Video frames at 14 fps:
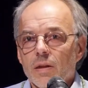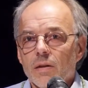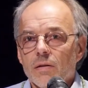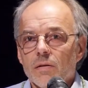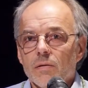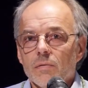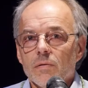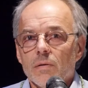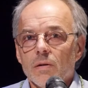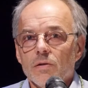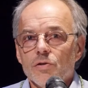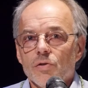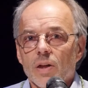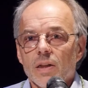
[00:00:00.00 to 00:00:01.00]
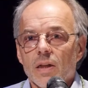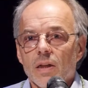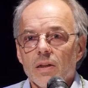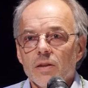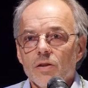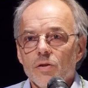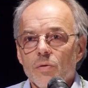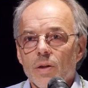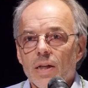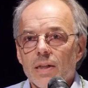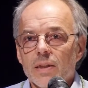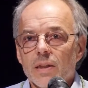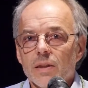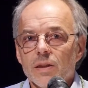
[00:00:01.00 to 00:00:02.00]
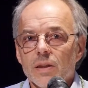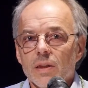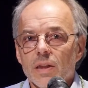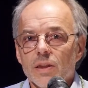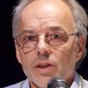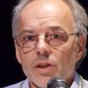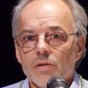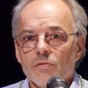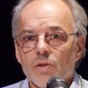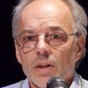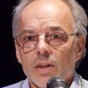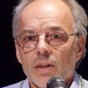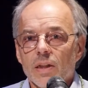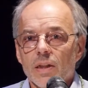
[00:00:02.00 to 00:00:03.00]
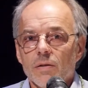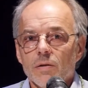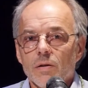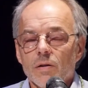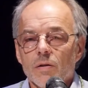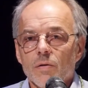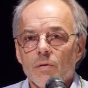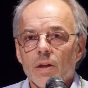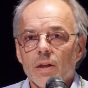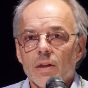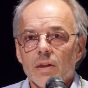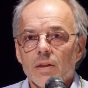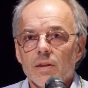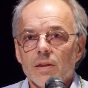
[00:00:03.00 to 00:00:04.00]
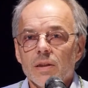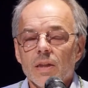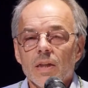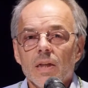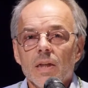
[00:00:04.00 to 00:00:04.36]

They're trying to undo that designation right now. You know who they is.